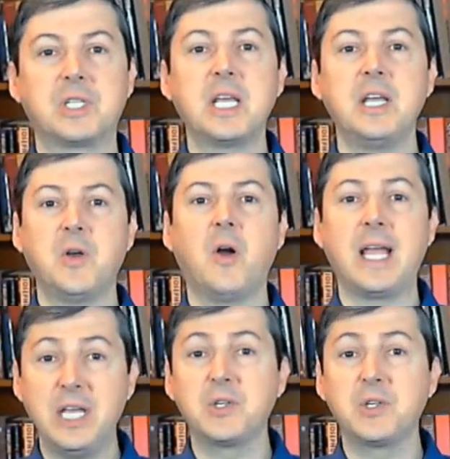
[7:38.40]
So sticky
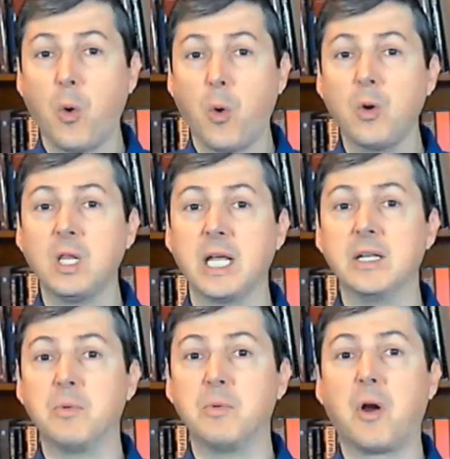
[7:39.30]
tar is
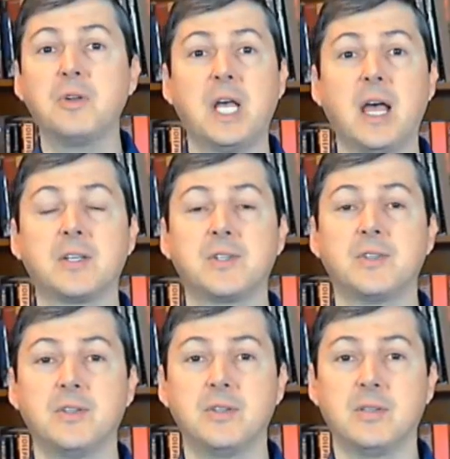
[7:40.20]
correlated with heart
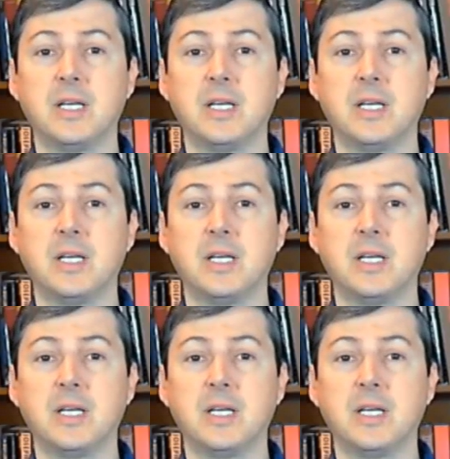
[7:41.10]
attacks.